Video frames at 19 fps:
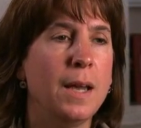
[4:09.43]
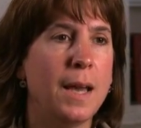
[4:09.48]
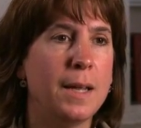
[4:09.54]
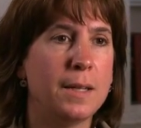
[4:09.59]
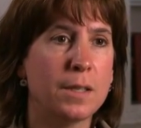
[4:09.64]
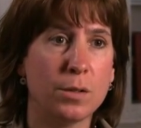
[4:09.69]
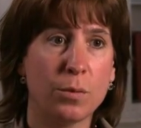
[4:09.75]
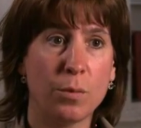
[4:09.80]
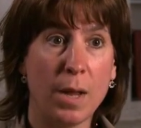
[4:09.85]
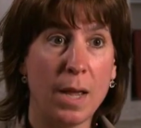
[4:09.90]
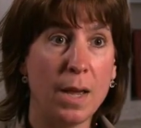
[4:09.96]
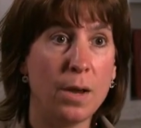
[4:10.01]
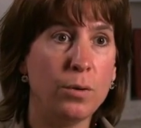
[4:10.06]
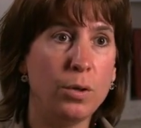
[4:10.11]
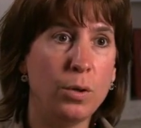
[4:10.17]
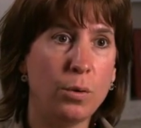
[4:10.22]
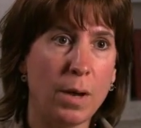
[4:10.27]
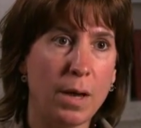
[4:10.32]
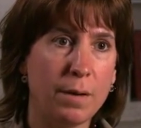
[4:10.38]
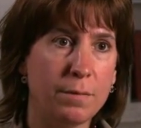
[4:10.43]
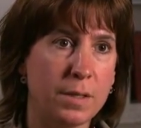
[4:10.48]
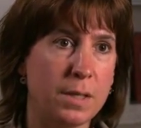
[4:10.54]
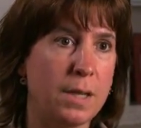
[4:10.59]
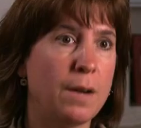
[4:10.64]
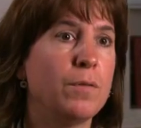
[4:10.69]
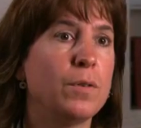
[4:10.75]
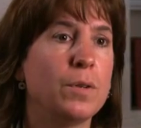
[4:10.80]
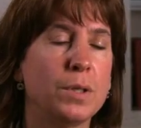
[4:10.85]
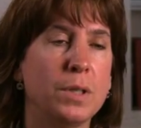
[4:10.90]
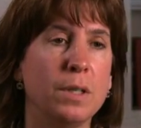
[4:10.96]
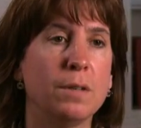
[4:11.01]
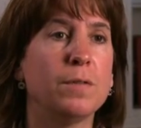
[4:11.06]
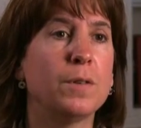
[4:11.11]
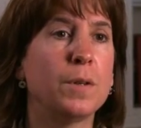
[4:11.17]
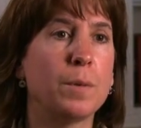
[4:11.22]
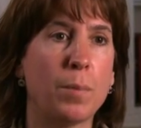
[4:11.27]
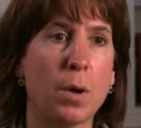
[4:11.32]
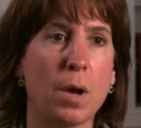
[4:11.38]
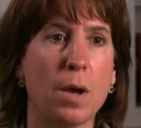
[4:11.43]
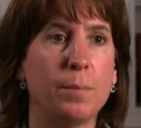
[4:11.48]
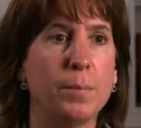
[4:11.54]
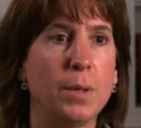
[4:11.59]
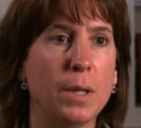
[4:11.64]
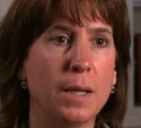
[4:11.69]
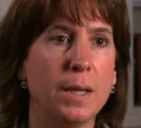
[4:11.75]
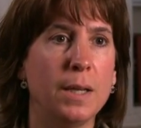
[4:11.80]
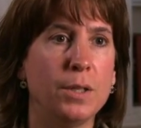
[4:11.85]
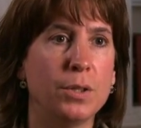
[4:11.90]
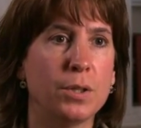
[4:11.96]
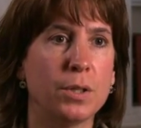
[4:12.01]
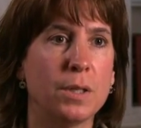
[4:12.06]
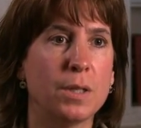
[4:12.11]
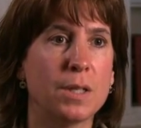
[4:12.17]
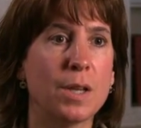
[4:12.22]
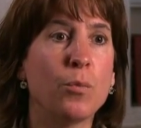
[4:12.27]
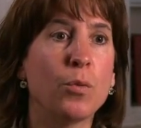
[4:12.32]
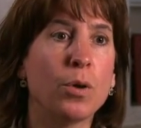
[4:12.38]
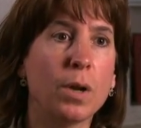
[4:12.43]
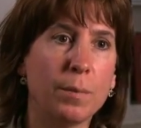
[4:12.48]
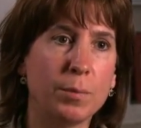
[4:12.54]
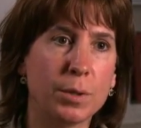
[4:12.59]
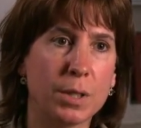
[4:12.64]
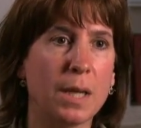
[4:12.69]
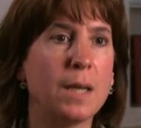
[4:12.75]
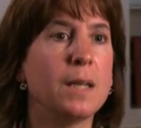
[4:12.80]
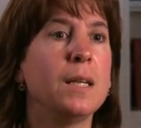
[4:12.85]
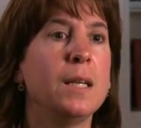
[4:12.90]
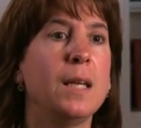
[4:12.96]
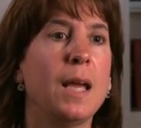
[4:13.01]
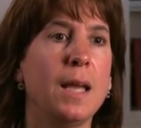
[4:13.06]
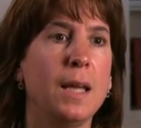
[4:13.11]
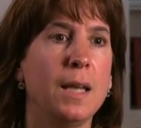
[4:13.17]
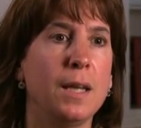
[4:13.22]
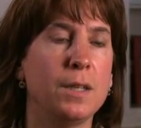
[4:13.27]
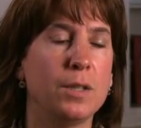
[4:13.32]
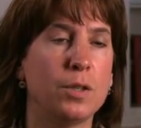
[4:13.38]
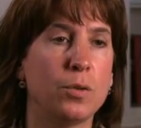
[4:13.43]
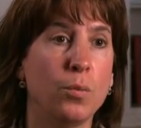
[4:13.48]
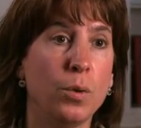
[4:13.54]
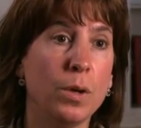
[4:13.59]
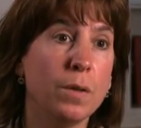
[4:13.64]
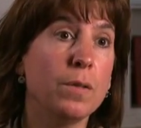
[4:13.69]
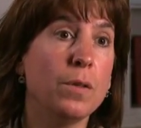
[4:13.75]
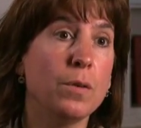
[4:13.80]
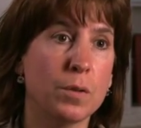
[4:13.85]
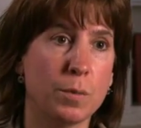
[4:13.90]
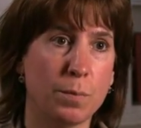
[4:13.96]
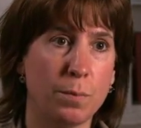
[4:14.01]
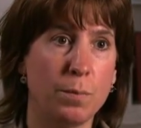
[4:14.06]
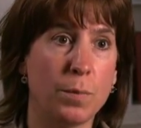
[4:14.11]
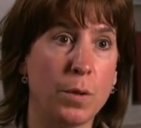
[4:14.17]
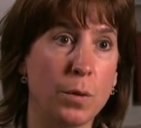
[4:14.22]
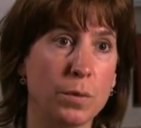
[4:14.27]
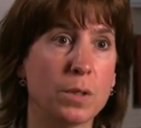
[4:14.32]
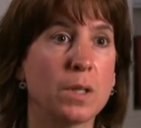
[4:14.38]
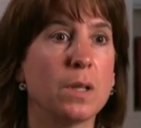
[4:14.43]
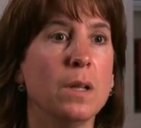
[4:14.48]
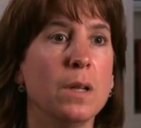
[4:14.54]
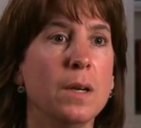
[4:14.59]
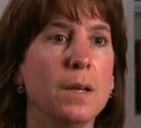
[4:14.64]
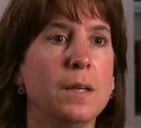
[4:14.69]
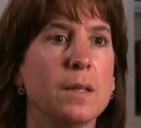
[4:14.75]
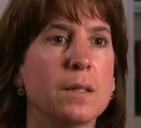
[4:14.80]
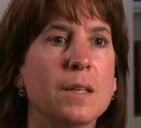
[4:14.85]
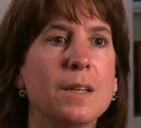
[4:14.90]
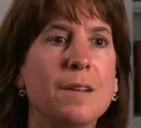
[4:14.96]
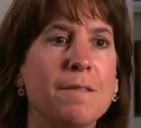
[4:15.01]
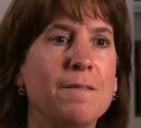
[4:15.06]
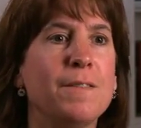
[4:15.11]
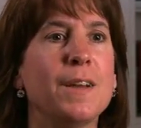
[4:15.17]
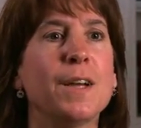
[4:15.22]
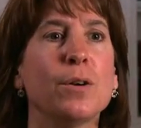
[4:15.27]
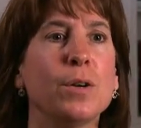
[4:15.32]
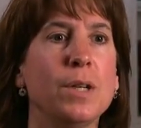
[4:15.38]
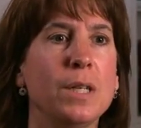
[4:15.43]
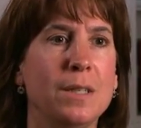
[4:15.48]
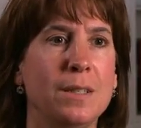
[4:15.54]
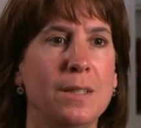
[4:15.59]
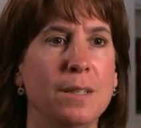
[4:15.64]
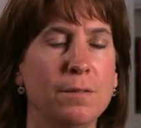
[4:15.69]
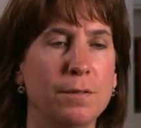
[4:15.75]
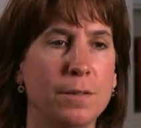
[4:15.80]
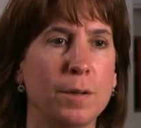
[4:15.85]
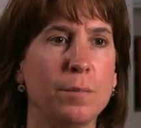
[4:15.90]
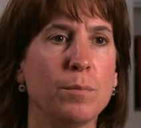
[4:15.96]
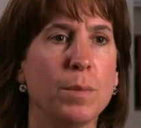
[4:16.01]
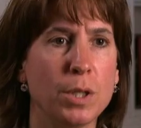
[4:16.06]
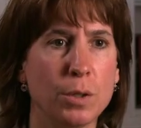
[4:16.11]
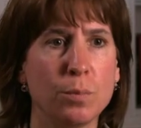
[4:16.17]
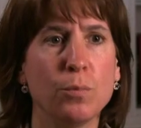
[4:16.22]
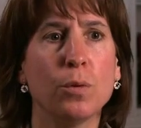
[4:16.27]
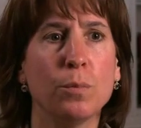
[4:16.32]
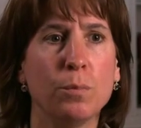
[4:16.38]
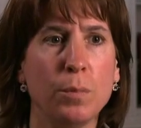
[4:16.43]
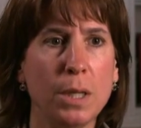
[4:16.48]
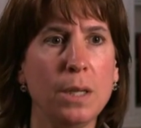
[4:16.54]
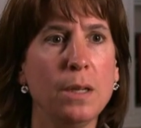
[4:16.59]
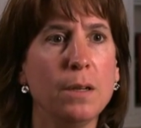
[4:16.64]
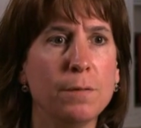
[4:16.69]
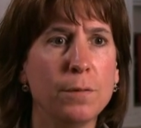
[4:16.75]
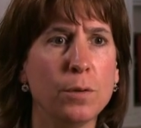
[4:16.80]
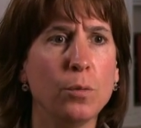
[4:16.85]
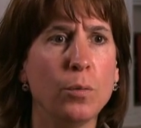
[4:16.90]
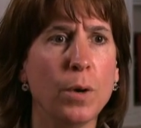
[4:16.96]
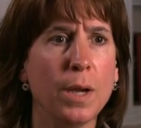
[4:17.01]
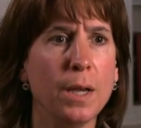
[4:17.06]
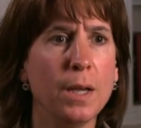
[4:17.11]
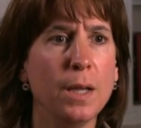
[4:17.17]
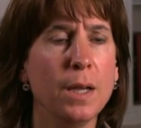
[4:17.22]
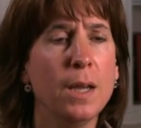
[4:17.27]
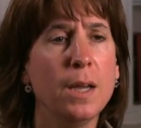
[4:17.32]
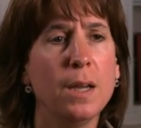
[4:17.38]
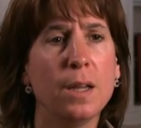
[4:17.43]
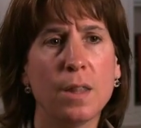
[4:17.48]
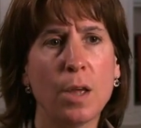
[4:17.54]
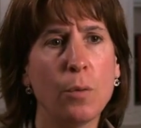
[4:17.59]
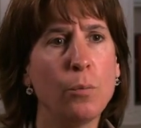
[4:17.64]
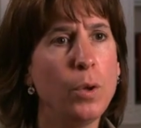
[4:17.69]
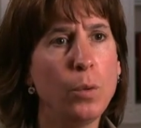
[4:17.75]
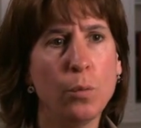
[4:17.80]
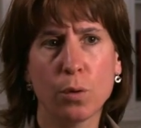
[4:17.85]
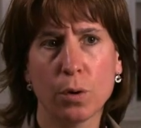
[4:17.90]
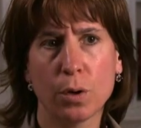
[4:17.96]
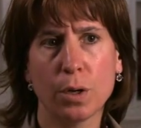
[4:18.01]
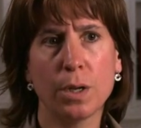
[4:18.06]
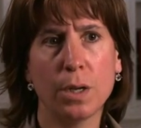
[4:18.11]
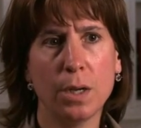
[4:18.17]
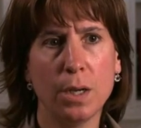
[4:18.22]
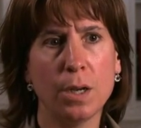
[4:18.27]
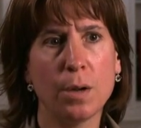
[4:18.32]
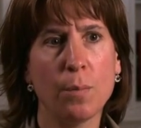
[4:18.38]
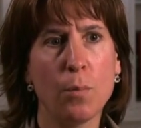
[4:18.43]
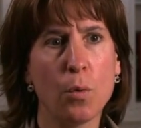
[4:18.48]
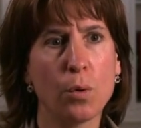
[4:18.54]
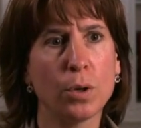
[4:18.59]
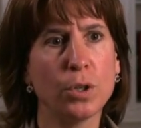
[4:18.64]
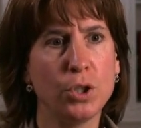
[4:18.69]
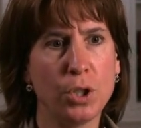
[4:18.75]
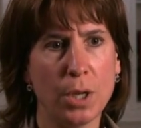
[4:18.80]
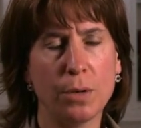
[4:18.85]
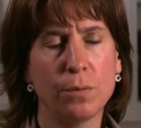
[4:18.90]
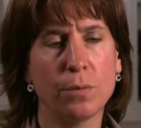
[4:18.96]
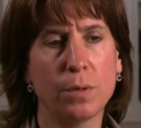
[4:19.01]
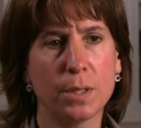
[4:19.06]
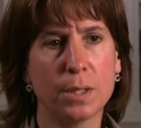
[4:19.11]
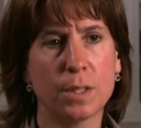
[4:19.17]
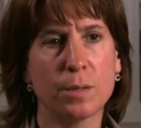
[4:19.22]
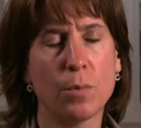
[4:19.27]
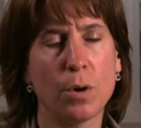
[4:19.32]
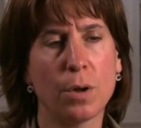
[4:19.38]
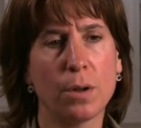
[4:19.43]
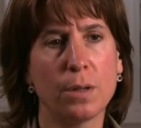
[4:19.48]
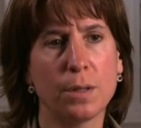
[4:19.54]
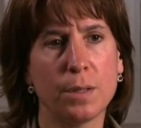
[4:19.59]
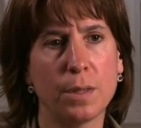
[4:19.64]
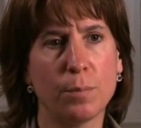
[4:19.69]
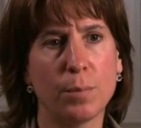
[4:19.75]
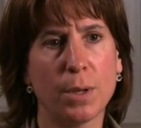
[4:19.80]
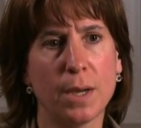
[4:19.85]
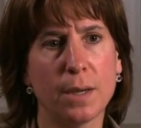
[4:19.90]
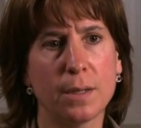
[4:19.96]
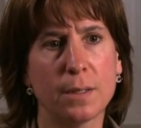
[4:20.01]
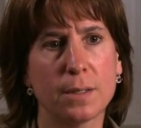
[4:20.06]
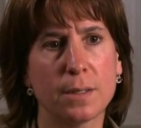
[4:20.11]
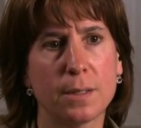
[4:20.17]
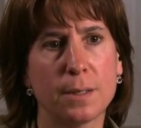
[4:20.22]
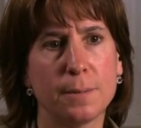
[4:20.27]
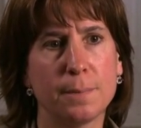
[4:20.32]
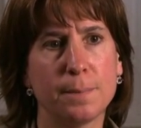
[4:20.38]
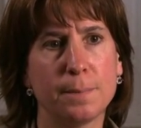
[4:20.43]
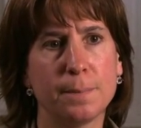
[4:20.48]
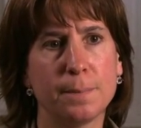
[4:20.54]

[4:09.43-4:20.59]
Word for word: And so now you have several different populations, and we're able to engage with those clients in a very different, much more meaningful way than we were in a more generalist model in the past.